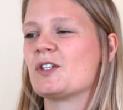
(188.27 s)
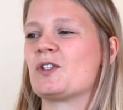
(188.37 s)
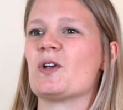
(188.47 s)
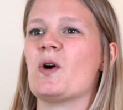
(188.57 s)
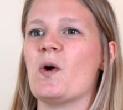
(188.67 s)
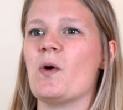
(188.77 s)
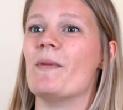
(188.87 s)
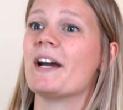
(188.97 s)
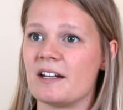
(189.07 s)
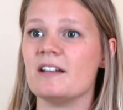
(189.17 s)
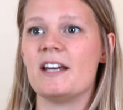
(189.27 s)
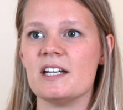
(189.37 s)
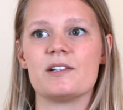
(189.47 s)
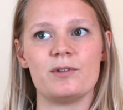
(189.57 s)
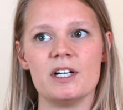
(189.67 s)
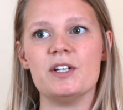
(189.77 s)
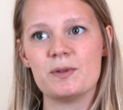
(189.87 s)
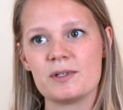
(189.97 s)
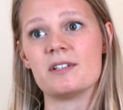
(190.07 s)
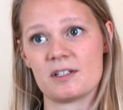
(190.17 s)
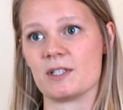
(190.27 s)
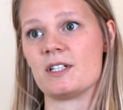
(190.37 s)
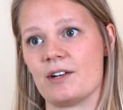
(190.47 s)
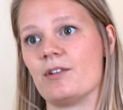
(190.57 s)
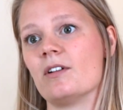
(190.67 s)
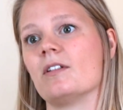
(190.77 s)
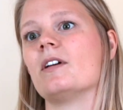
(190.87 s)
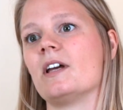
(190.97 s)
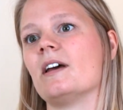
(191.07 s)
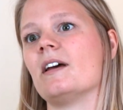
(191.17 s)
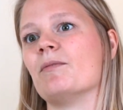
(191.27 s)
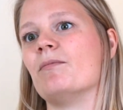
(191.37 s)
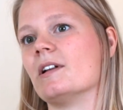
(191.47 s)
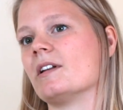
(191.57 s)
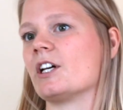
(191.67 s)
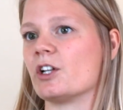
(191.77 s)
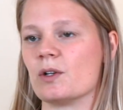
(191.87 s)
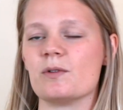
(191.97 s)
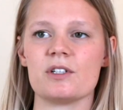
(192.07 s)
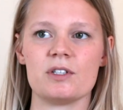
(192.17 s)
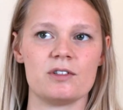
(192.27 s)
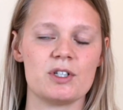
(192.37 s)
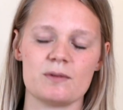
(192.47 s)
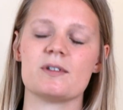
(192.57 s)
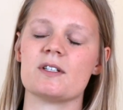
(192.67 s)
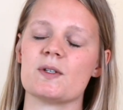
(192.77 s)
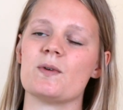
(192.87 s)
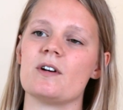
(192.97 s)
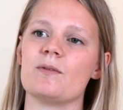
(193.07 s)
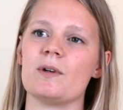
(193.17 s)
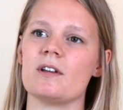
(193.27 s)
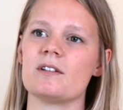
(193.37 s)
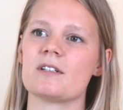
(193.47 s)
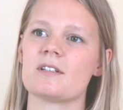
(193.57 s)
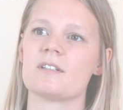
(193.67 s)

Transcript: So back in the days, they really used this material and built like clothes and shoes and so on with it.